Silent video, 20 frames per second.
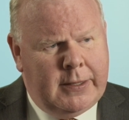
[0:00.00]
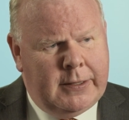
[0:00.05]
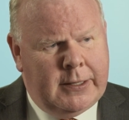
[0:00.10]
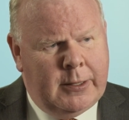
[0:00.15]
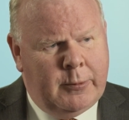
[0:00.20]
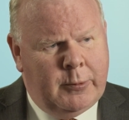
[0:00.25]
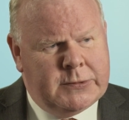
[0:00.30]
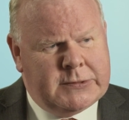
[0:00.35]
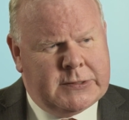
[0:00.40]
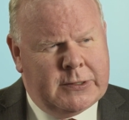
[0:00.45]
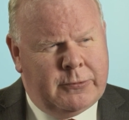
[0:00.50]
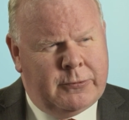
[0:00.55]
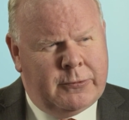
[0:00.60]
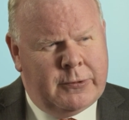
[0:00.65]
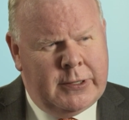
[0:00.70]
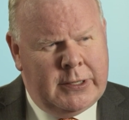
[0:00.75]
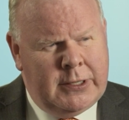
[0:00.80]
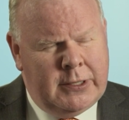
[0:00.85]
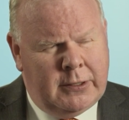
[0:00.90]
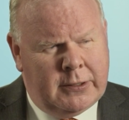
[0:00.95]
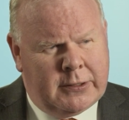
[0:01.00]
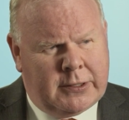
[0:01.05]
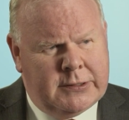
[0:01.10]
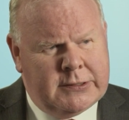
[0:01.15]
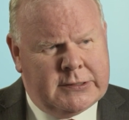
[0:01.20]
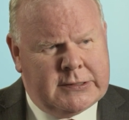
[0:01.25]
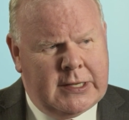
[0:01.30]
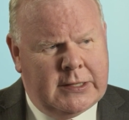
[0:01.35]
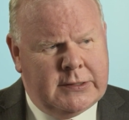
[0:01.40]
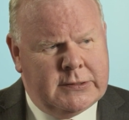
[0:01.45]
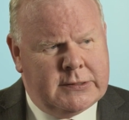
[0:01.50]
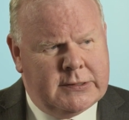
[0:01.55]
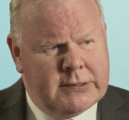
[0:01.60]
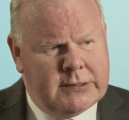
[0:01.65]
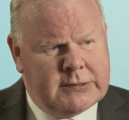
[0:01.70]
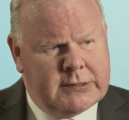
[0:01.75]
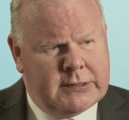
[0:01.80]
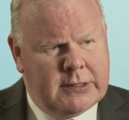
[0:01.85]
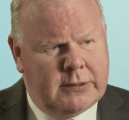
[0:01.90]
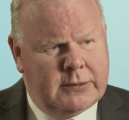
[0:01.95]
there was a real
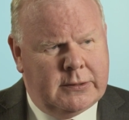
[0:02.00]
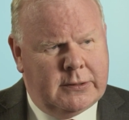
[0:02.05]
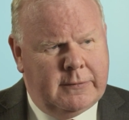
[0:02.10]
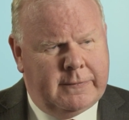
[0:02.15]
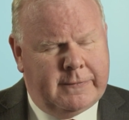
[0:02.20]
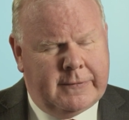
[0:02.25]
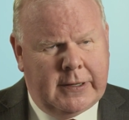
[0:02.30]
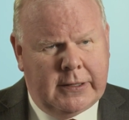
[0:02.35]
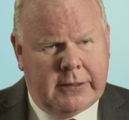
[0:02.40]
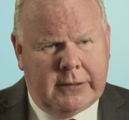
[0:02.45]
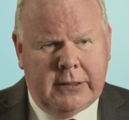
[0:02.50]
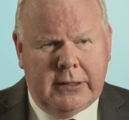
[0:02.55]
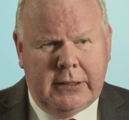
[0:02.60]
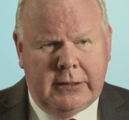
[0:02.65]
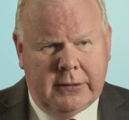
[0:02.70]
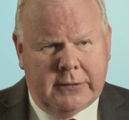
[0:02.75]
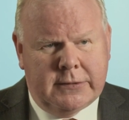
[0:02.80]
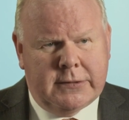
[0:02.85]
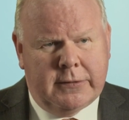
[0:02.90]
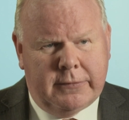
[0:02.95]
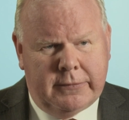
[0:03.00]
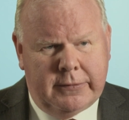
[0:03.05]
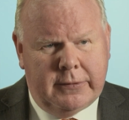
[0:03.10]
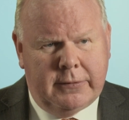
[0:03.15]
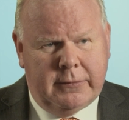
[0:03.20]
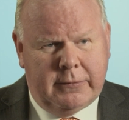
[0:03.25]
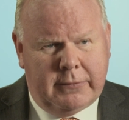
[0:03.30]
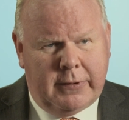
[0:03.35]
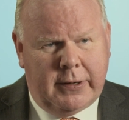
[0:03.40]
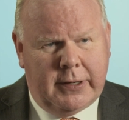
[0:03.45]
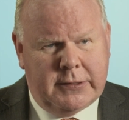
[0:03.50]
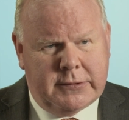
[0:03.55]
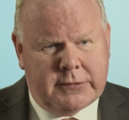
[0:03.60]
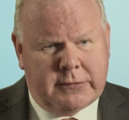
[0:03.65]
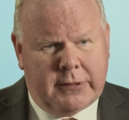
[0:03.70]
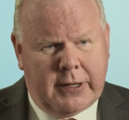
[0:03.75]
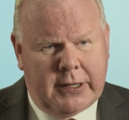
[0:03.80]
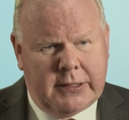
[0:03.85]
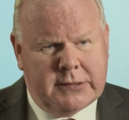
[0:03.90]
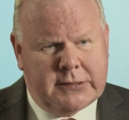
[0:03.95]
consensus that the Fed needed to raise
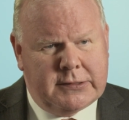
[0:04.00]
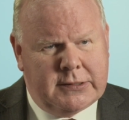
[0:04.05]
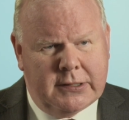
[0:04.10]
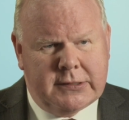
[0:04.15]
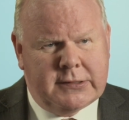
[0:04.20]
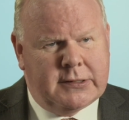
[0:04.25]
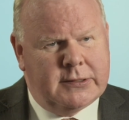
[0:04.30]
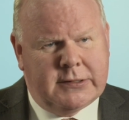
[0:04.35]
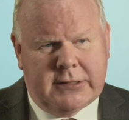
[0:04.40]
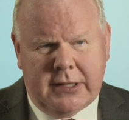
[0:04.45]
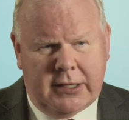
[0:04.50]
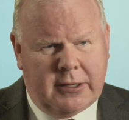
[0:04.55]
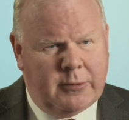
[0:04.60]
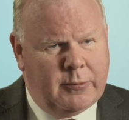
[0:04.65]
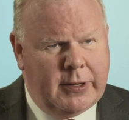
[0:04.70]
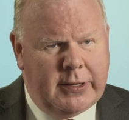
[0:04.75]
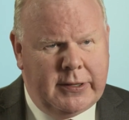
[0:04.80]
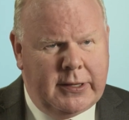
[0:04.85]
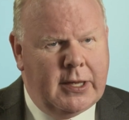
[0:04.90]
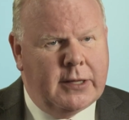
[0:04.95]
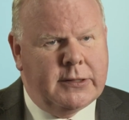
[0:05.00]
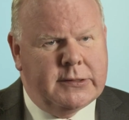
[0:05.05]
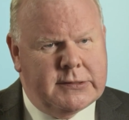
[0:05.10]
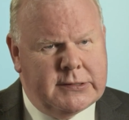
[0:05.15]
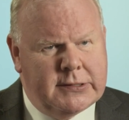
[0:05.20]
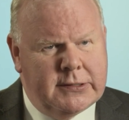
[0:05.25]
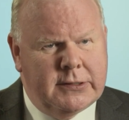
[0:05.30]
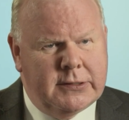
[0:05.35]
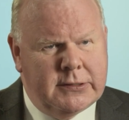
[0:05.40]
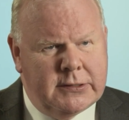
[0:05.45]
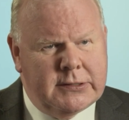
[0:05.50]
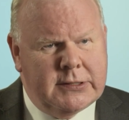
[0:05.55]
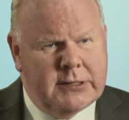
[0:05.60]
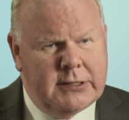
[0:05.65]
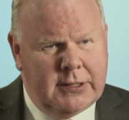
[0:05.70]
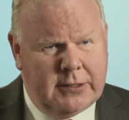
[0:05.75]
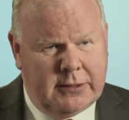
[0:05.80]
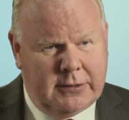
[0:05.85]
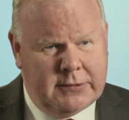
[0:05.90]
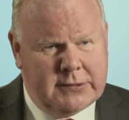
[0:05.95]
rates just to take away the
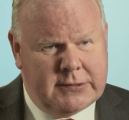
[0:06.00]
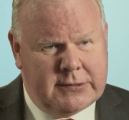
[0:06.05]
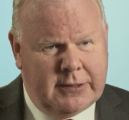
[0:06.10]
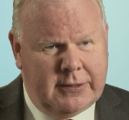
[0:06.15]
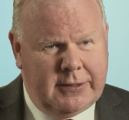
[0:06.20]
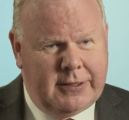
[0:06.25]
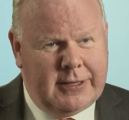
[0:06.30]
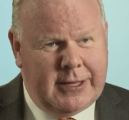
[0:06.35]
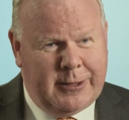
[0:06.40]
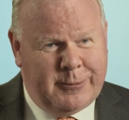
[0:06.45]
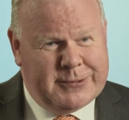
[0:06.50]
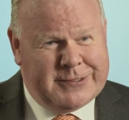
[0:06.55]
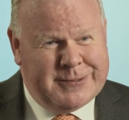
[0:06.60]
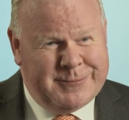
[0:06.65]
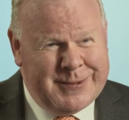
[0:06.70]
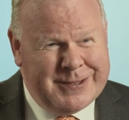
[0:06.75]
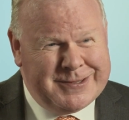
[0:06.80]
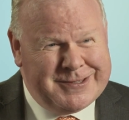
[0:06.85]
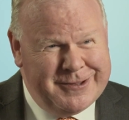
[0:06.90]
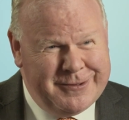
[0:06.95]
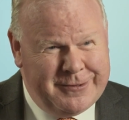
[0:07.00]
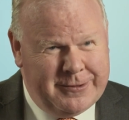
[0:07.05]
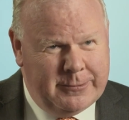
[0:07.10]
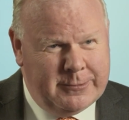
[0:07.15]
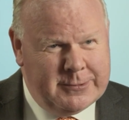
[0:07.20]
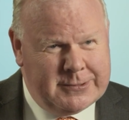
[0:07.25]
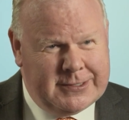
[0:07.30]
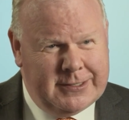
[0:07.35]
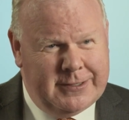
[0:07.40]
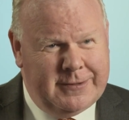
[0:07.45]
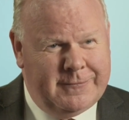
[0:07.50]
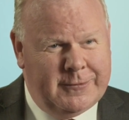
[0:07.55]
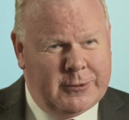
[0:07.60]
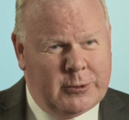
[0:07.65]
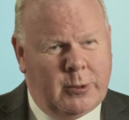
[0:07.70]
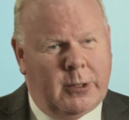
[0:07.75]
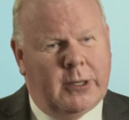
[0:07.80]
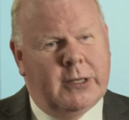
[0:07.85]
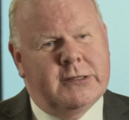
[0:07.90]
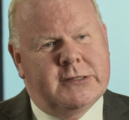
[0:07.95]
uncertainty, and certainly that was a message that was delivered
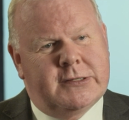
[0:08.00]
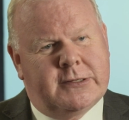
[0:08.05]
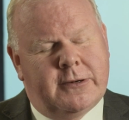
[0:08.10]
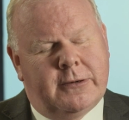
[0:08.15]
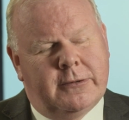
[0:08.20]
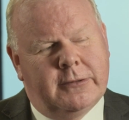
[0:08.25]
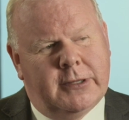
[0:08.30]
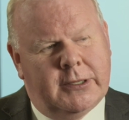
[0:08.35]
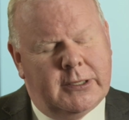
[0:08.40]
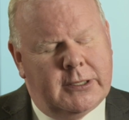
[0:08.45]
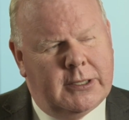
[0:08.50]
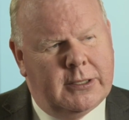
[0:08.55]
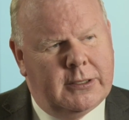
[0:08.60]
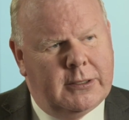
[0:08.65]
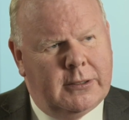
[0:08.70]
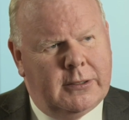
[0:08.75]
quite strongly